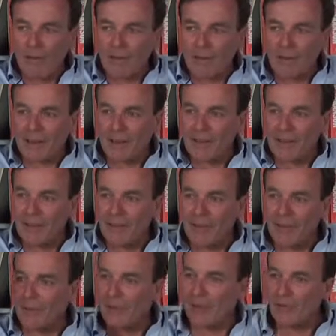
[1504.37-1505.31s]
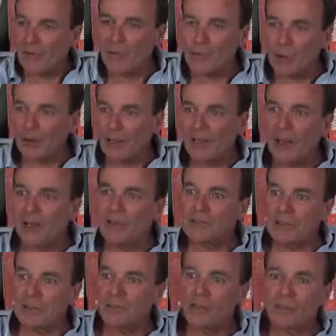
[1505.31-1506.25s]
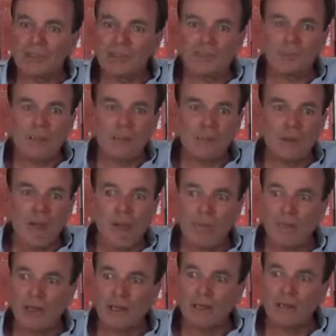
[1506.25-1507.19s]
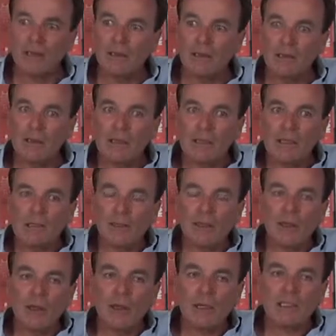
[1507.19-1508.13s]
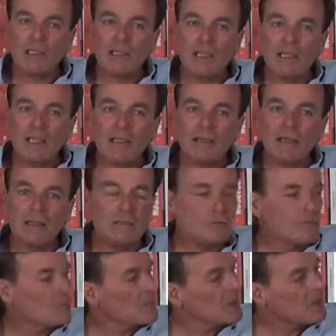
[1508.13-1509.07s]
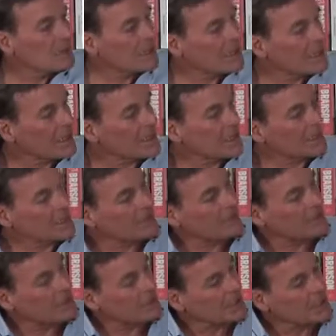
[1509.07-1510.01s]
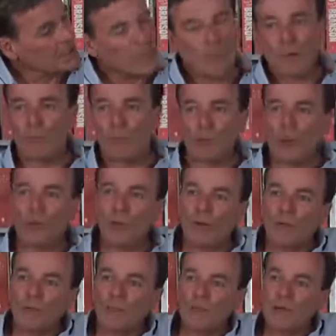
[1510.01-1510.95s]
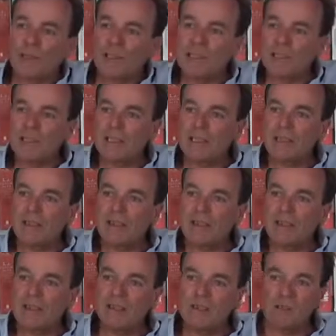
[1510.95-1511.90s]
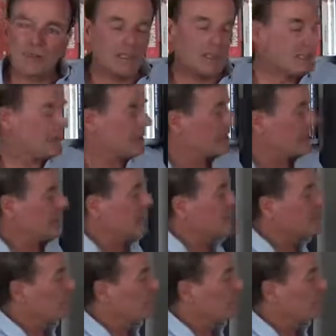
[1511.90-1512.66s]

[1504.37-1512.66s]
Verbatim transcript: You know, I mean, everybody knows someone that's stressed about money. So to actually get the, so that's actually even a separate bullet point for it, isn't, isn't it? Let's